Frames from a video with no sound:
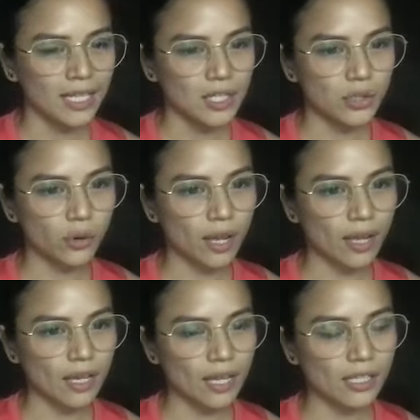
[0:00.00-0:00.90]
So
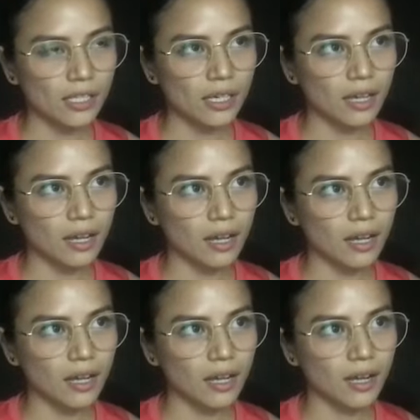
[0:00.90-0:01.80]

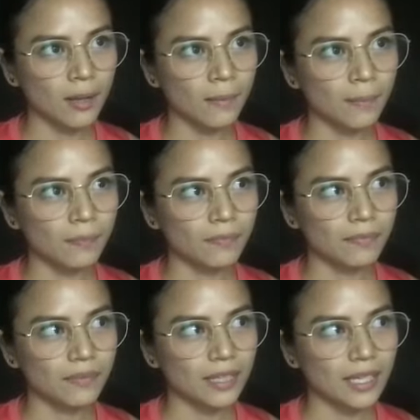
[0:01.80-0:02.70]
um
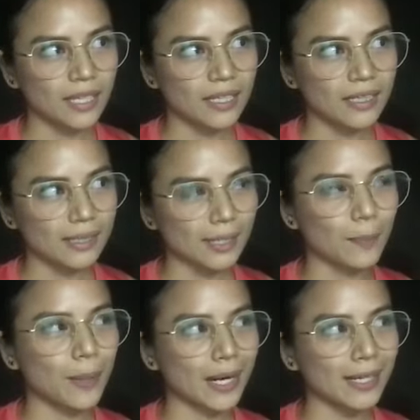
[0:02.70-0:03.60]

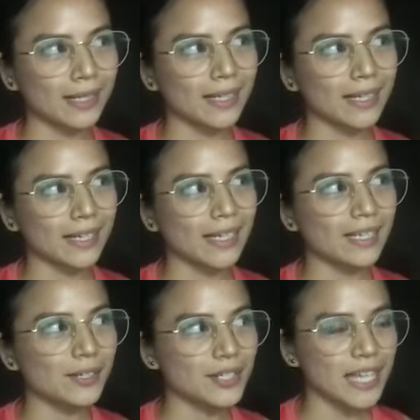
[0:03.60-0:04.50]
parang
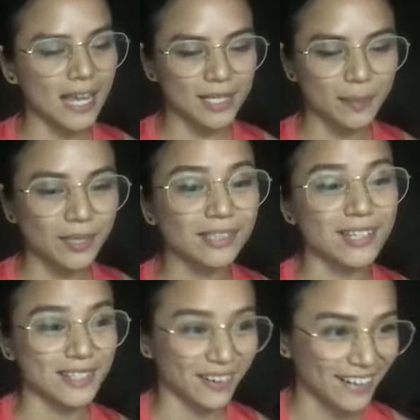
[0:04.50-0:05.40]
you're saying something
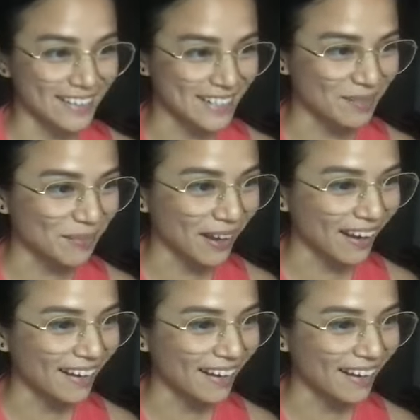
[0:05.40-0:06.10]
discouraging pa.